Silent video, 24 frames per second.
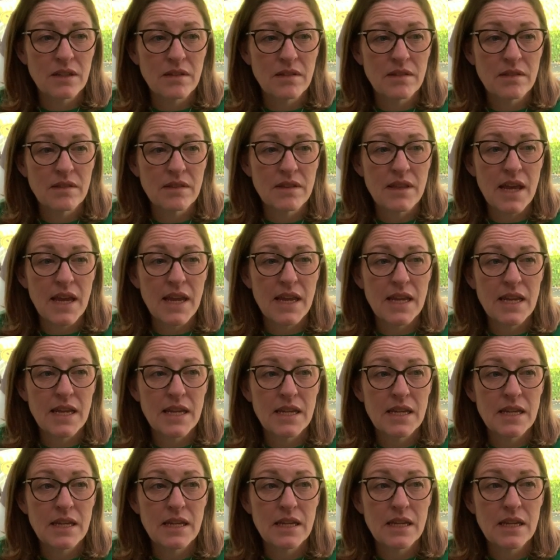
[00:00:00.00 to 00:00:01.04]

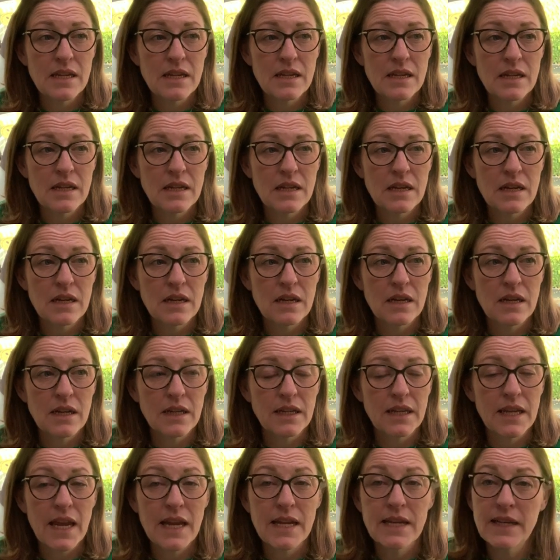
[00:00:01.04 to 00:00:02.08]
they are
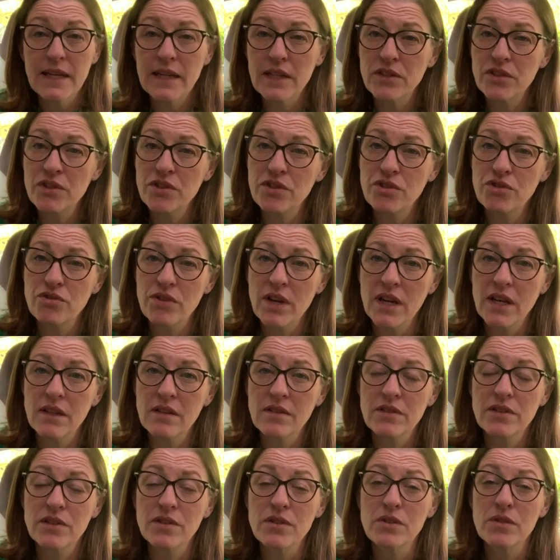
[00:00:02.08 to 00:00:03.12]
gaining
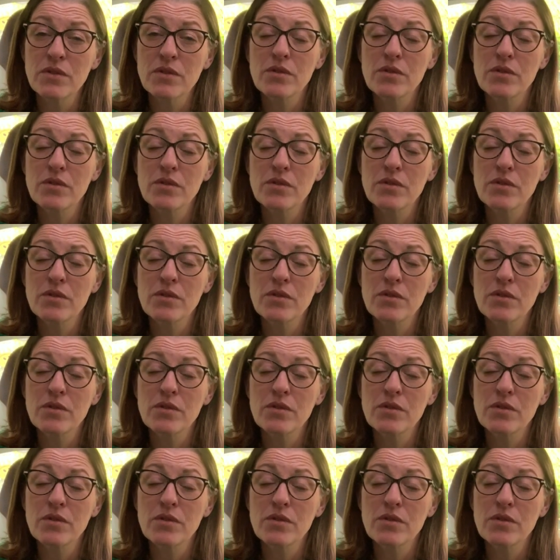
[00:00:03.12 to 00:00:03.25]
strength